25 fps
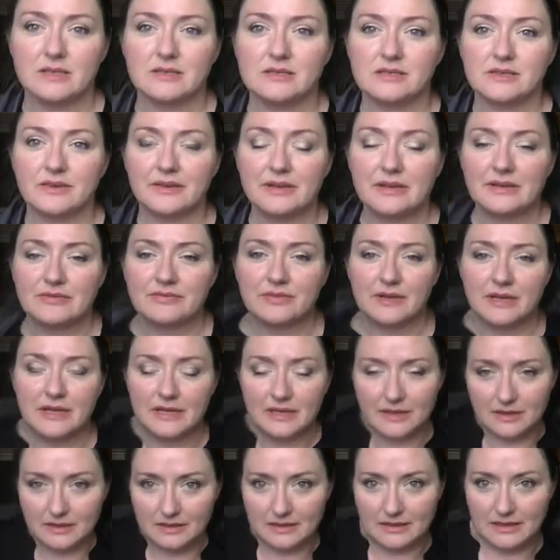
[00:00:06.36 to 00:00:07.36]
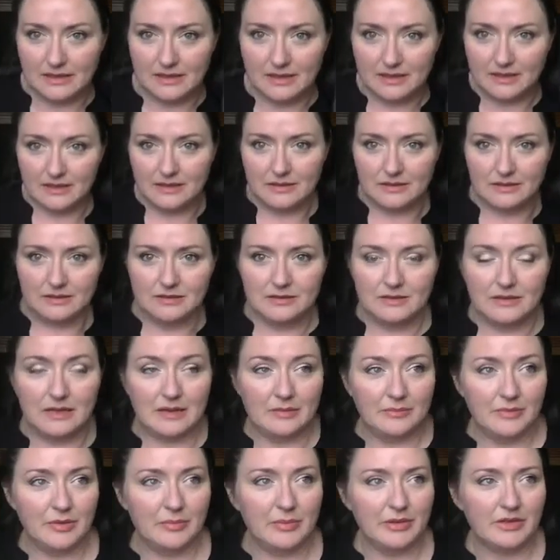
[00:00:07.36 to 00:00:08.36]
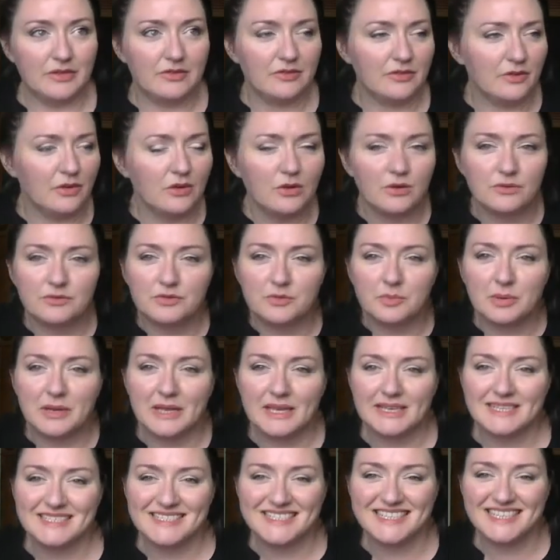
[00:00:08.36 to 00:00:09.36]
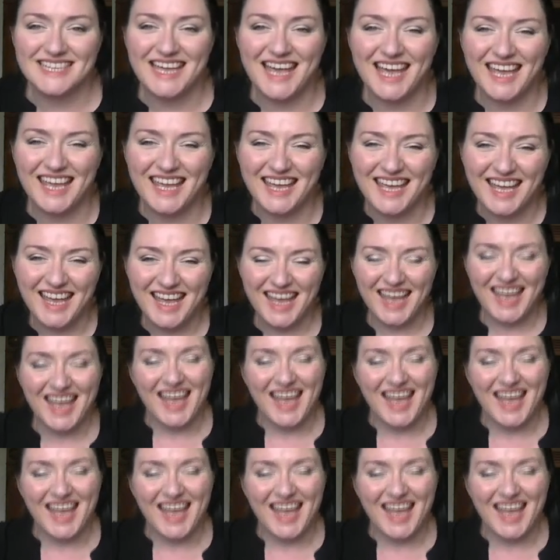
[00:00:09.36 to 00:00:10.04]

sorry if I am a bit all over the place today.